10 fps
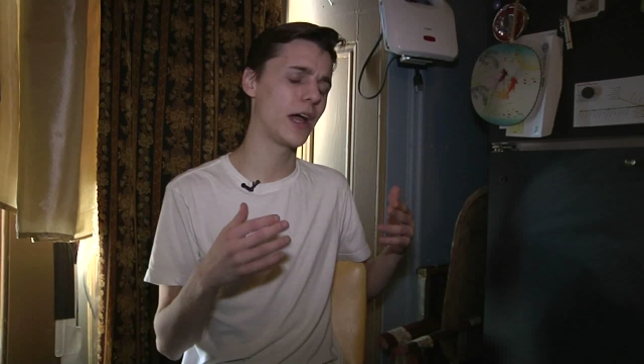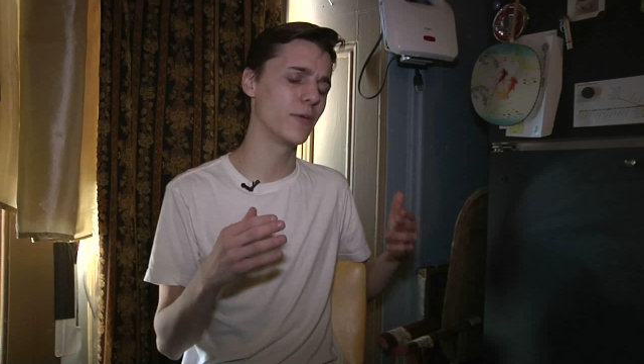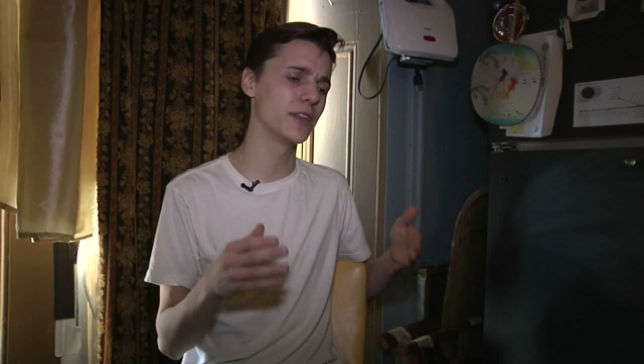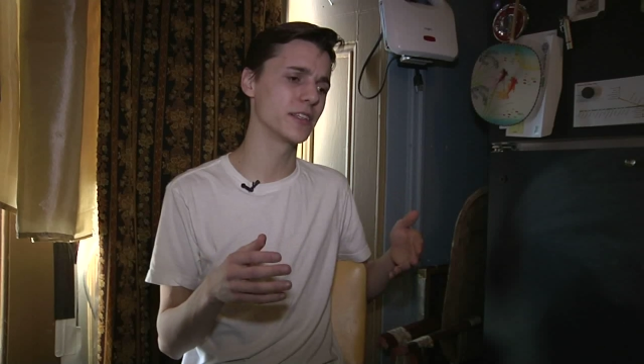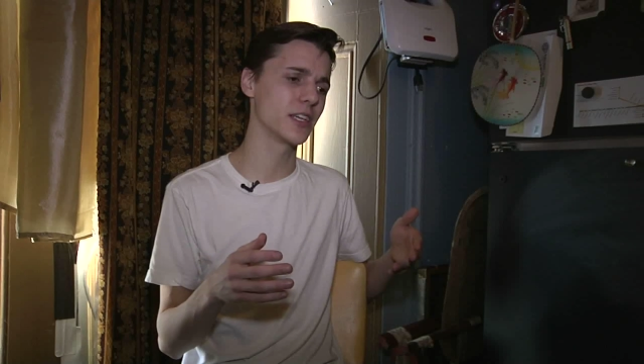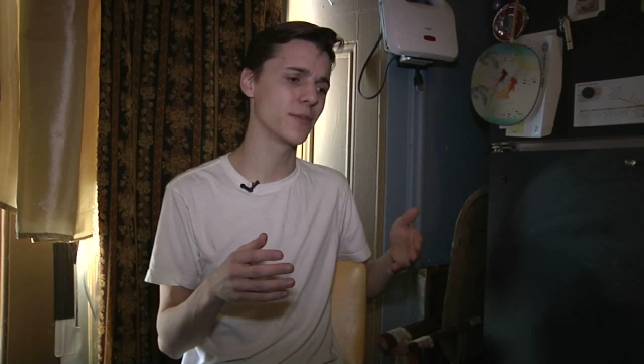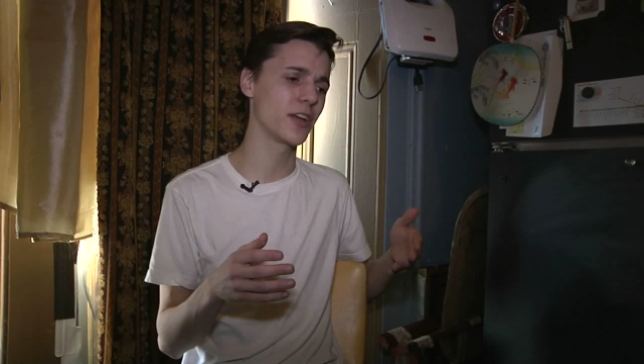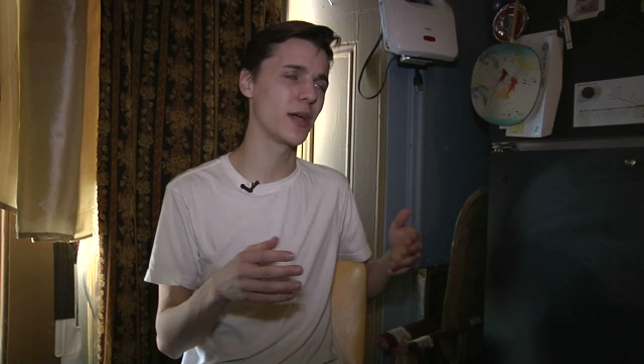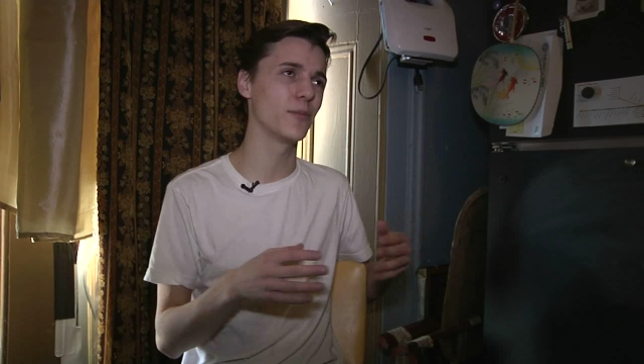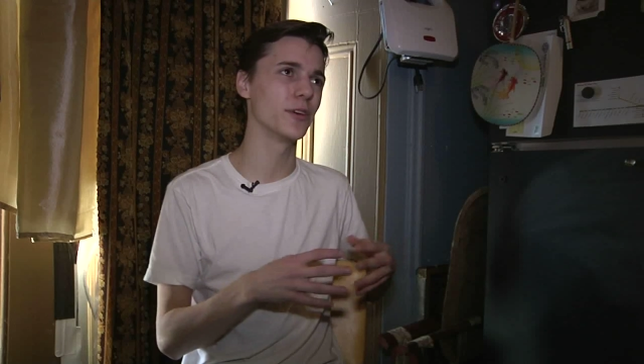I went to summer
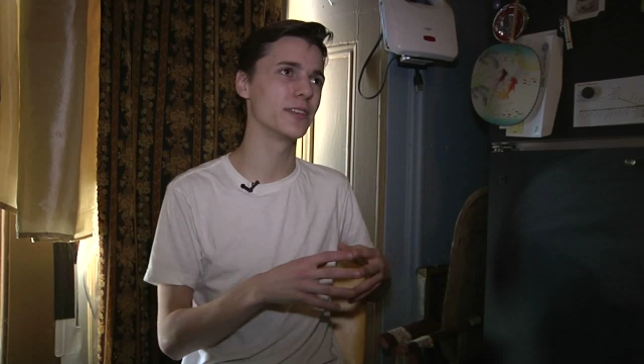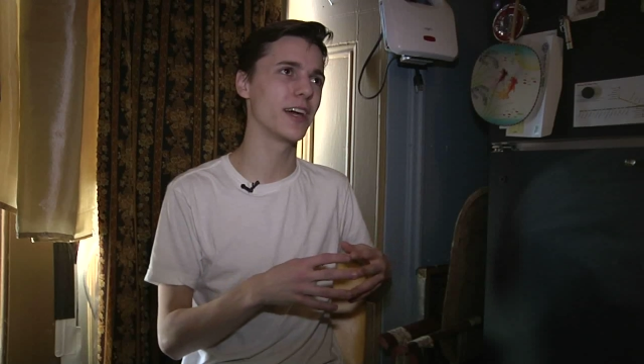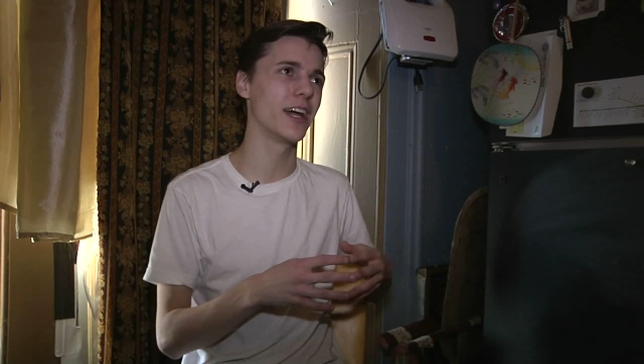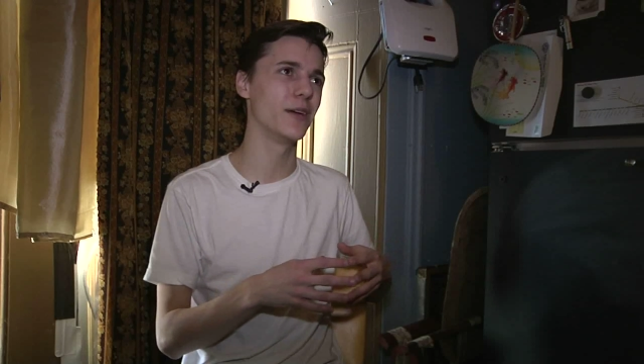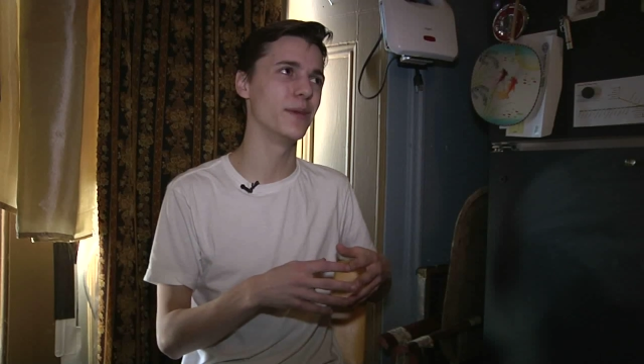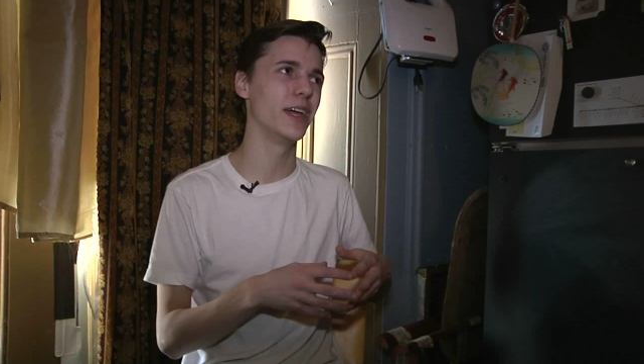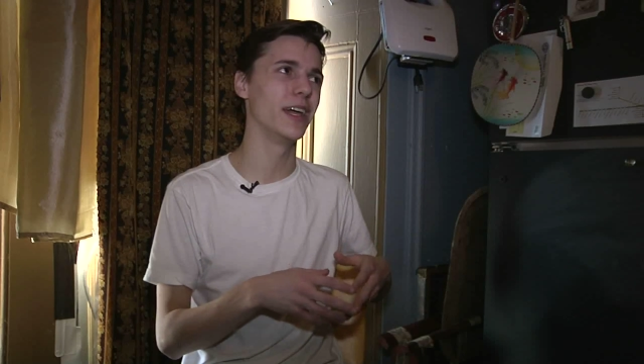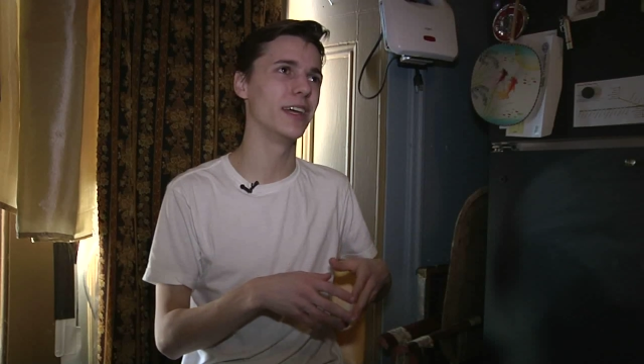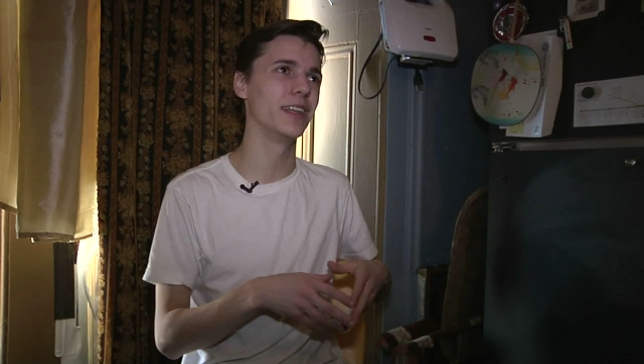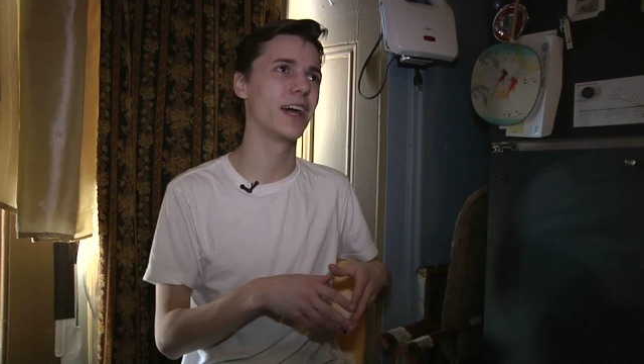camp one time and